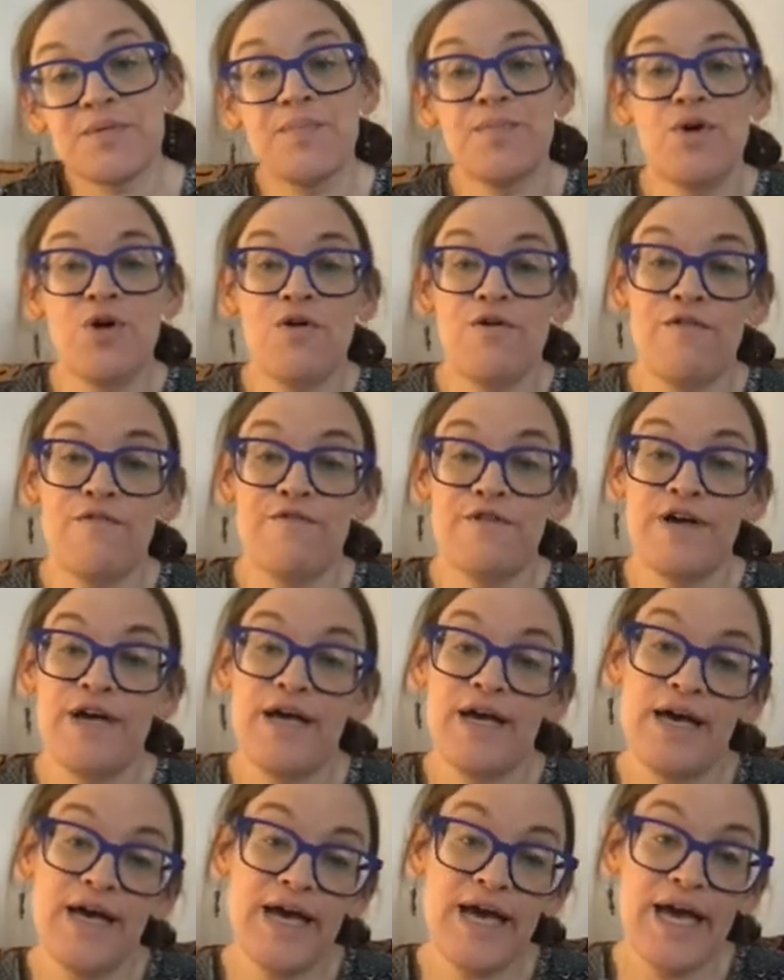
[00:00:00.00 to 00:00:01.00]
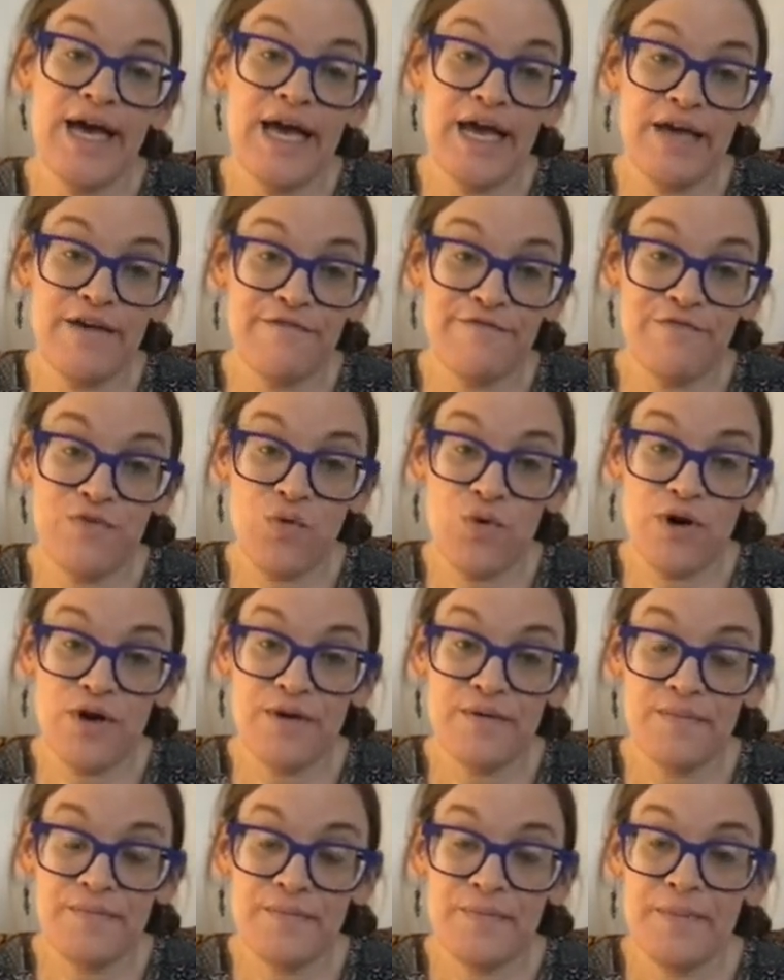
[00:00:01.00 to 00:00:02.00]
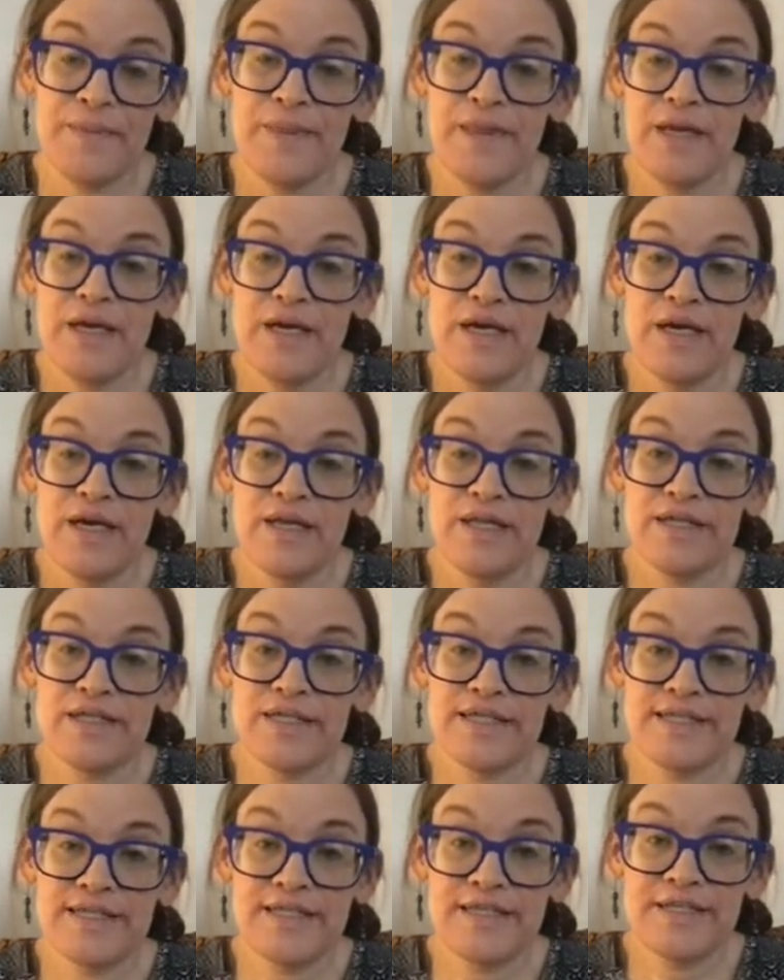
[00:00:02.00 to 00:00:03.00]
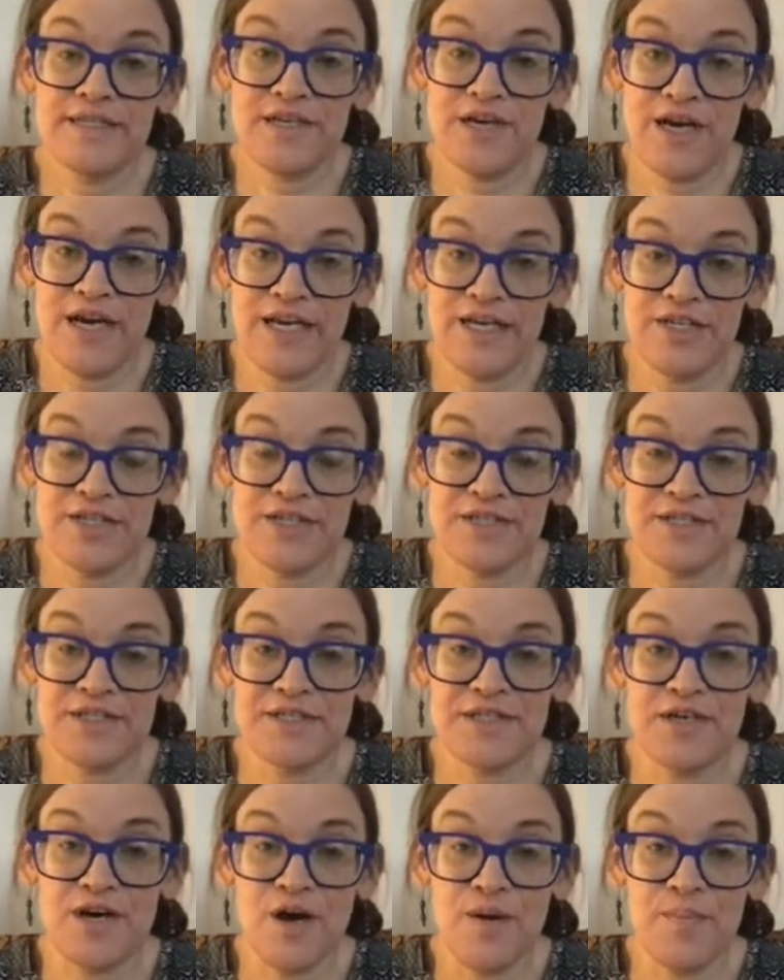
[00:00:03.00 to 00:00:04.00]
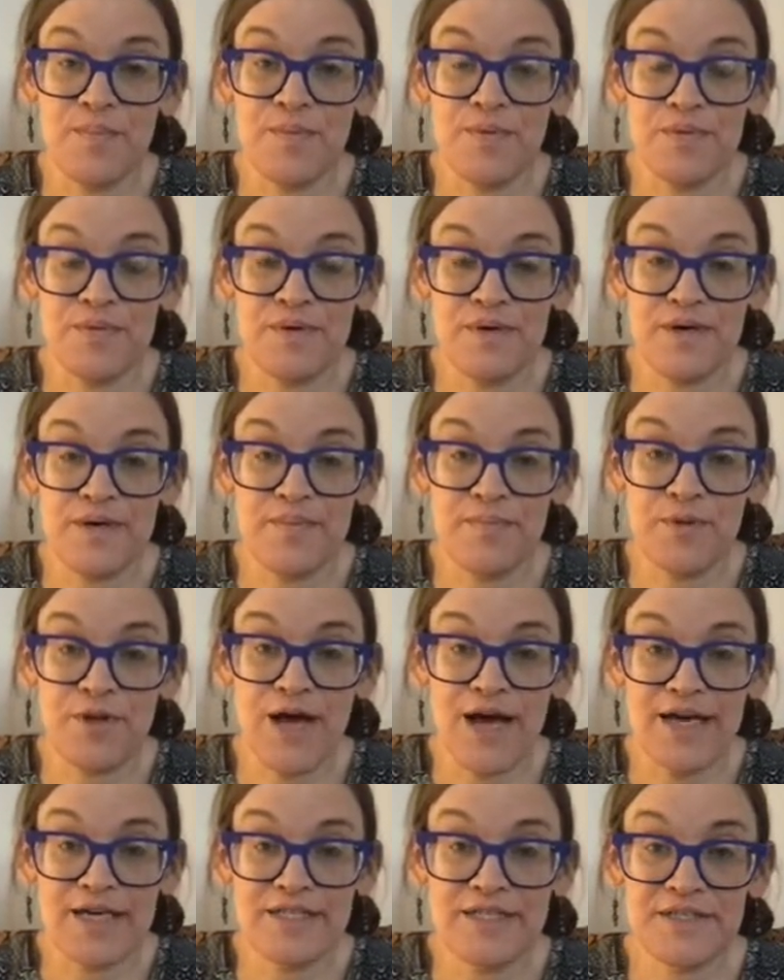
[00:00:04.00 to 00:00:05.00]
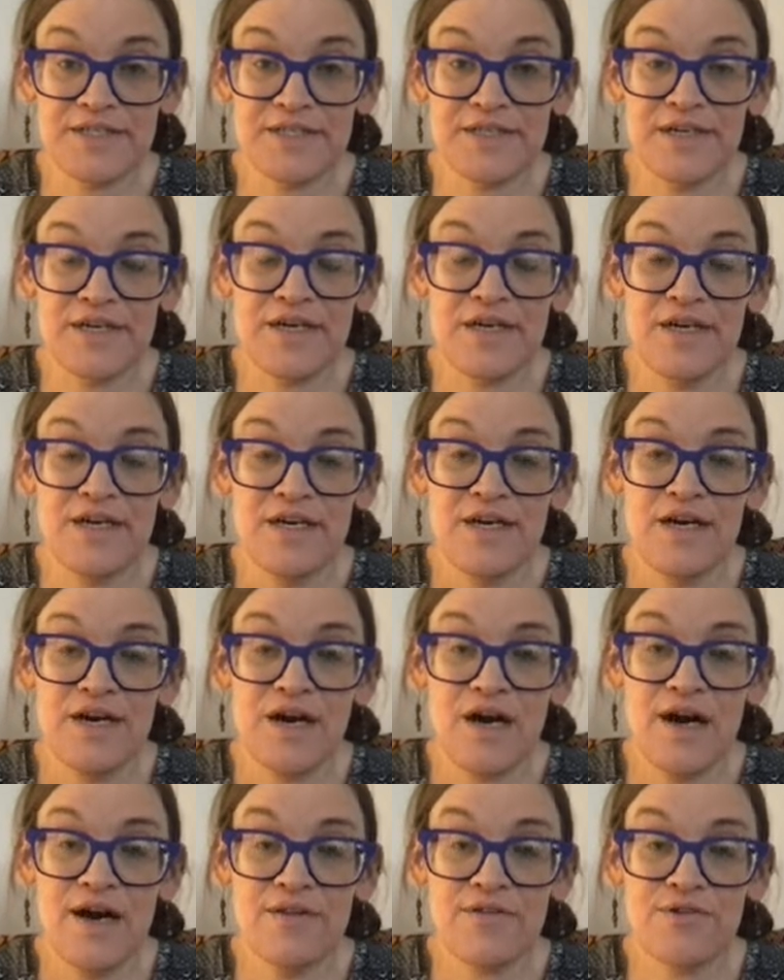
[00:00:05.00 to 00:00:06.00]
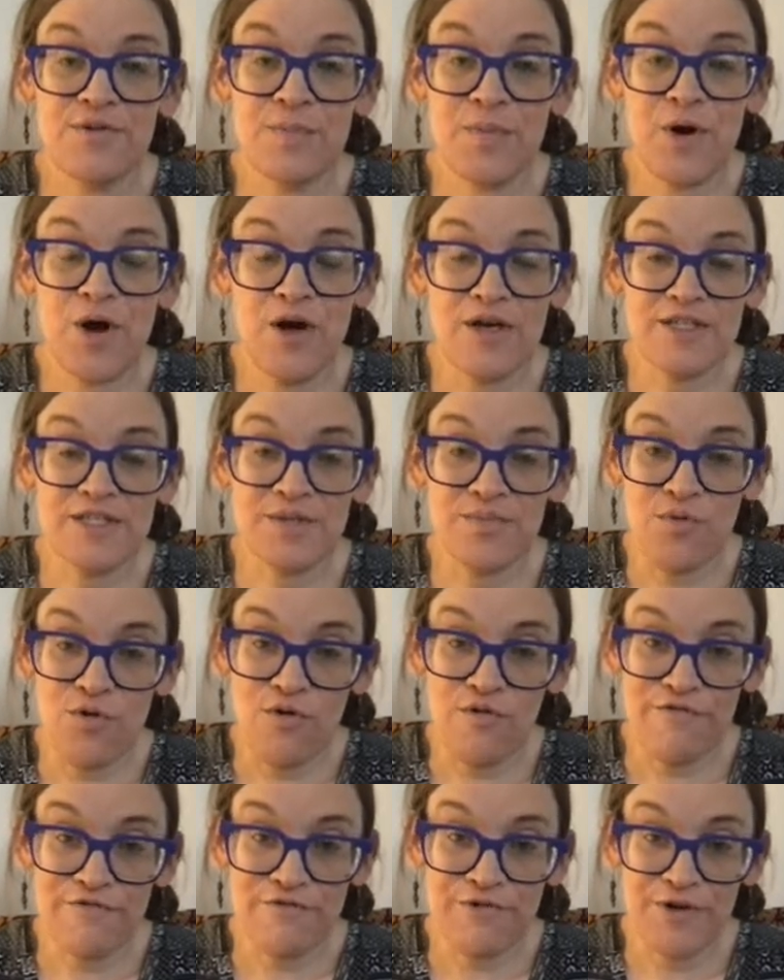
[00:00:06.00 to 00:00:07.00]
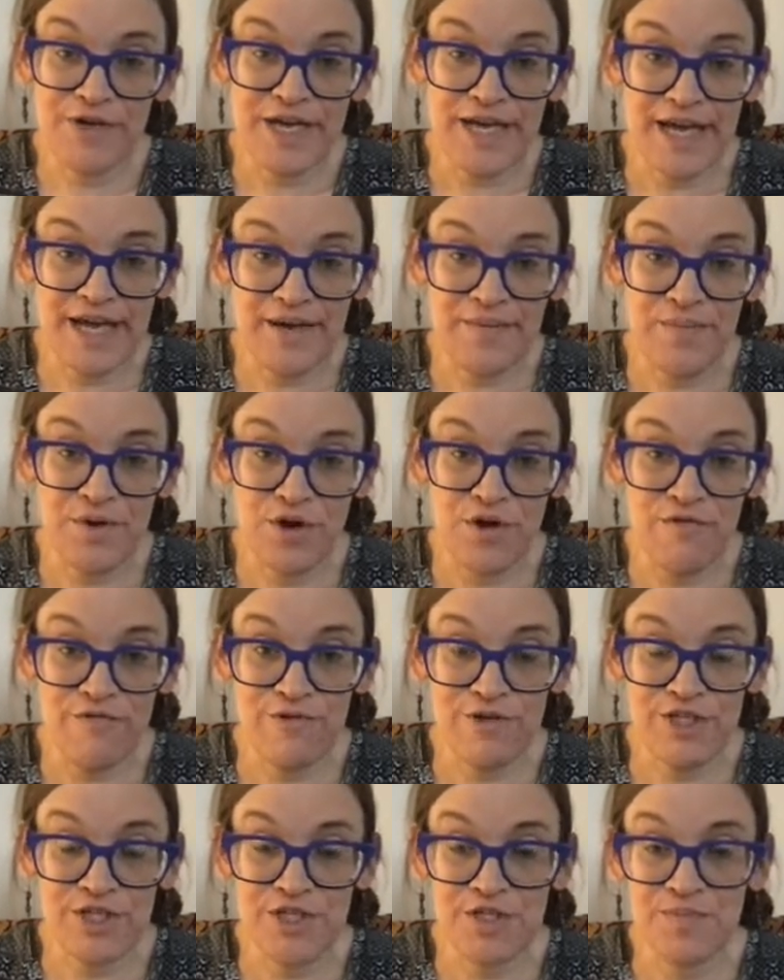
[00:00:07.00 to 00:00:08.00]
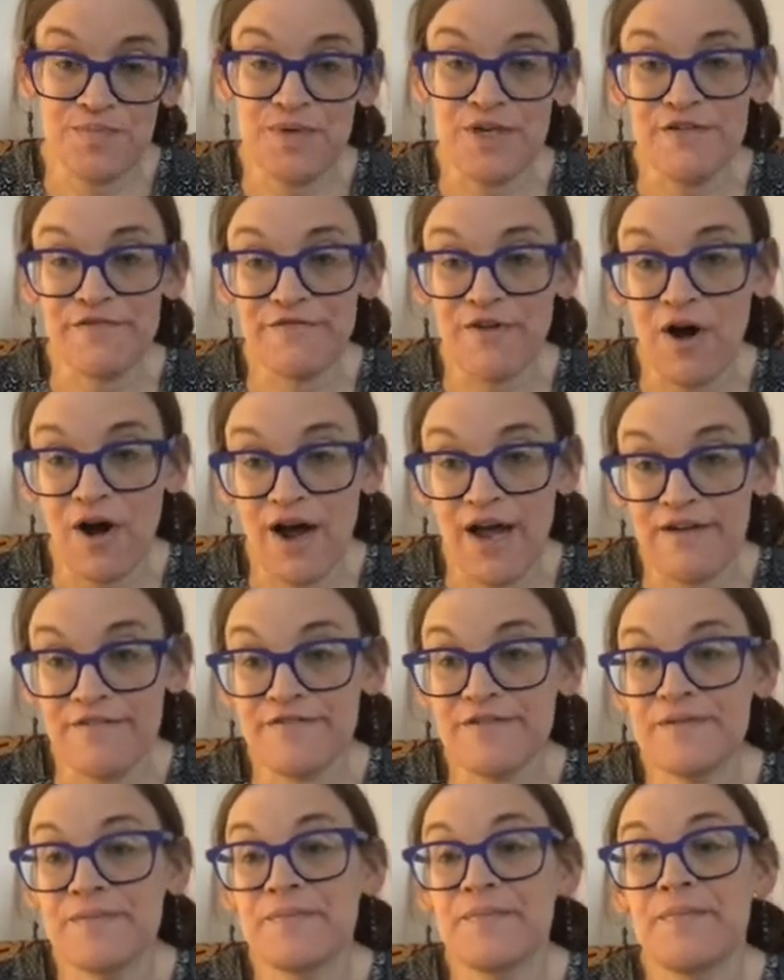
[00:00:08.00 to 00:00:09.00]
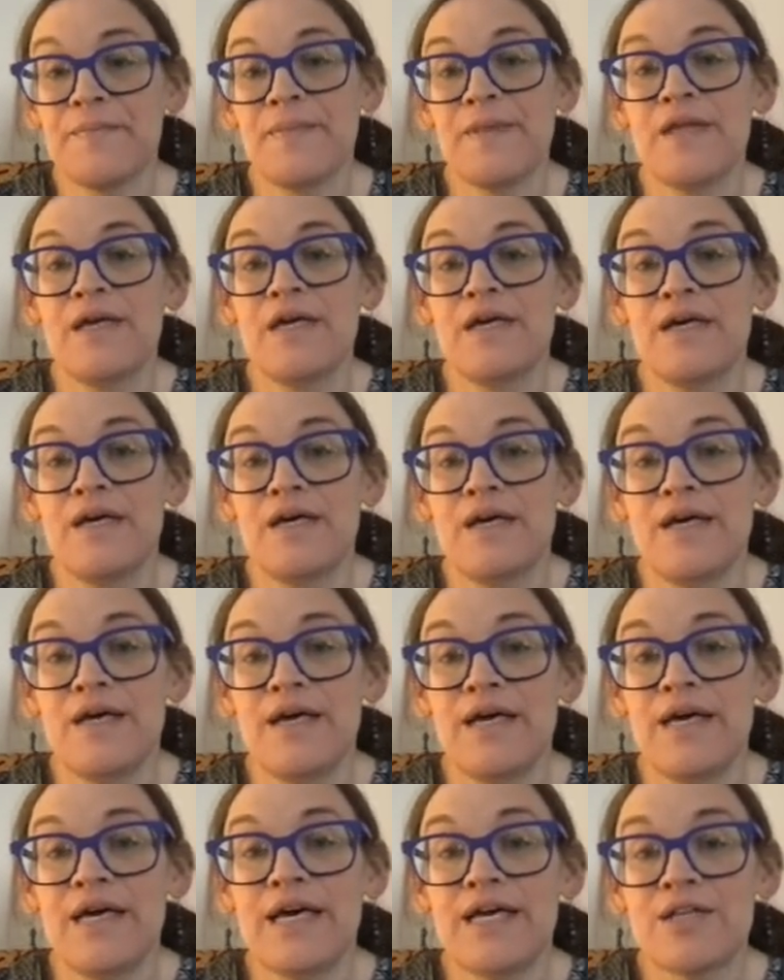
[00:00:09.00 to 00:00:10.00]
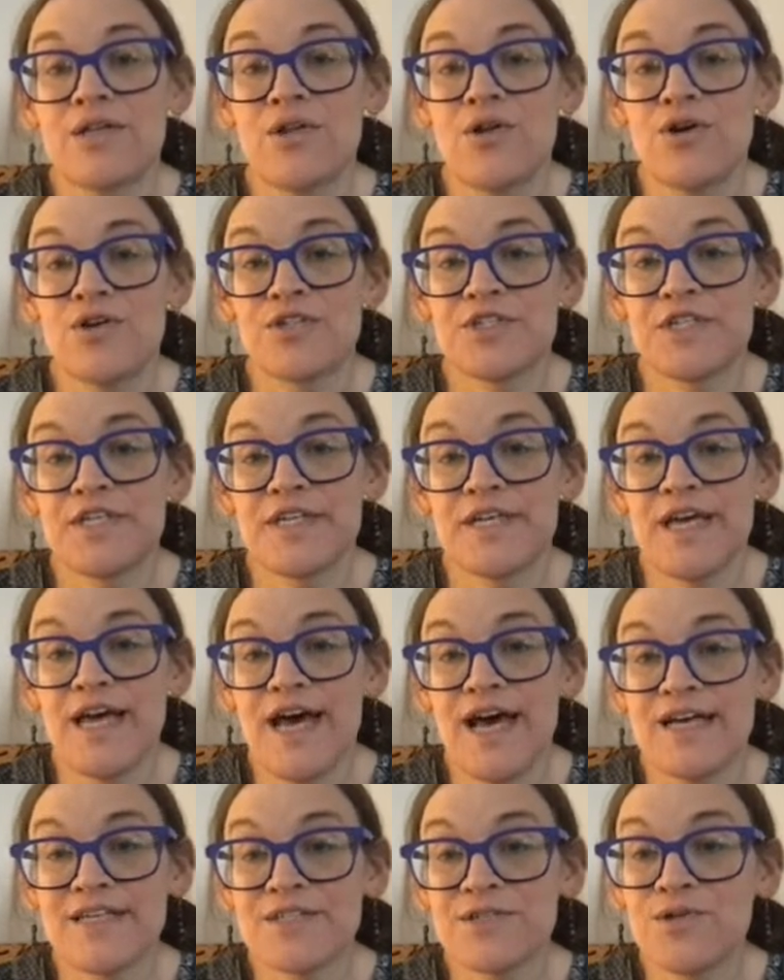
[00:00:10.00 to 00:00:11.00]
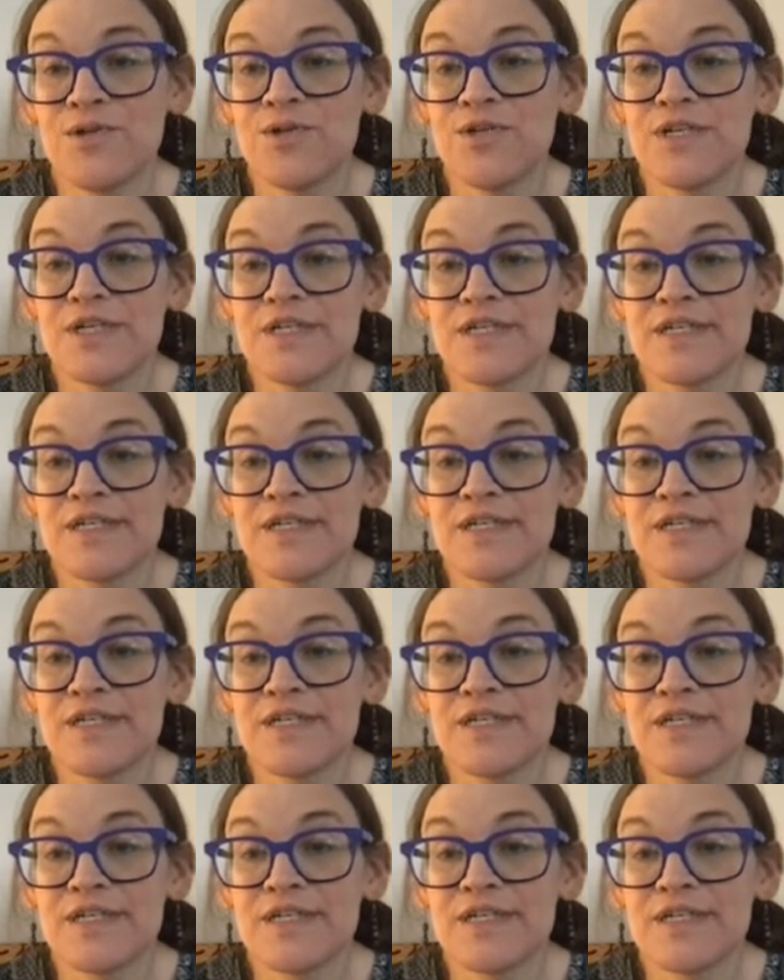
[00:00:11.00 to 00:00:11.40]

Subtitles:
move, a4. This is designed to stop black's other possible freeing move, which is b5. And Larsen castled.